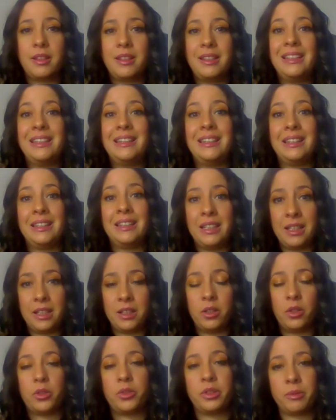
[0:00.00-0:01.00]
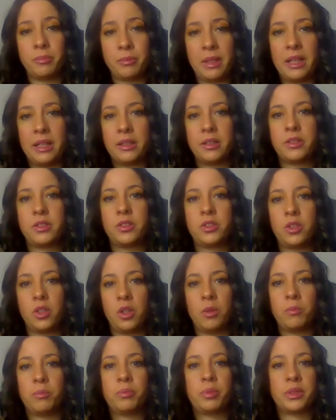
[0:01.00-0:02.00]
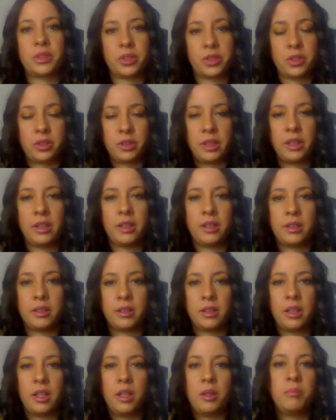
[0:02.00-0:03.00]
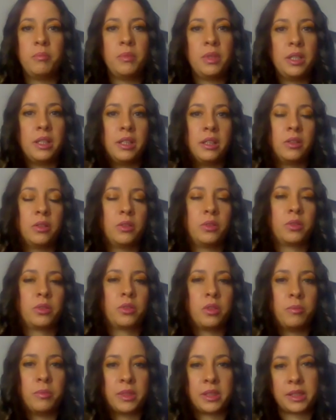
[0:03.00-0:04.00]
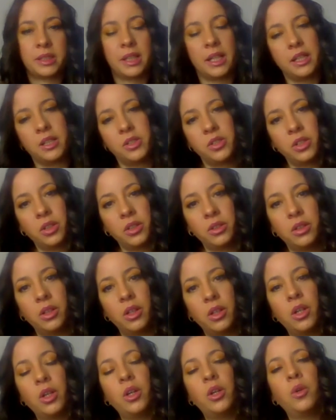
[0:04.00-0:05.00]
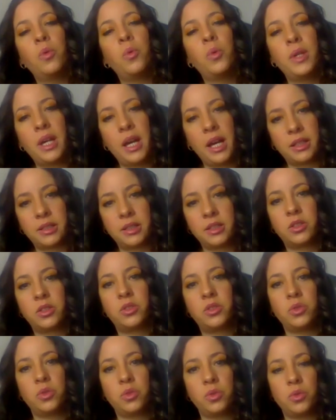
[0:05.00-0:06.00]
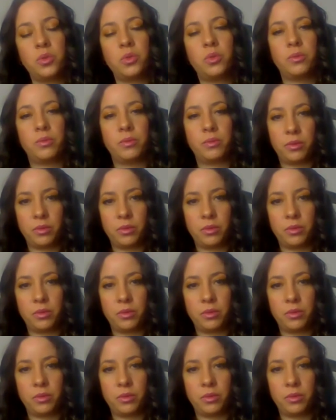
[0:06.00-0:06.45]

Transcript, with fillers: need or demand some personal meeting or conversation, we access to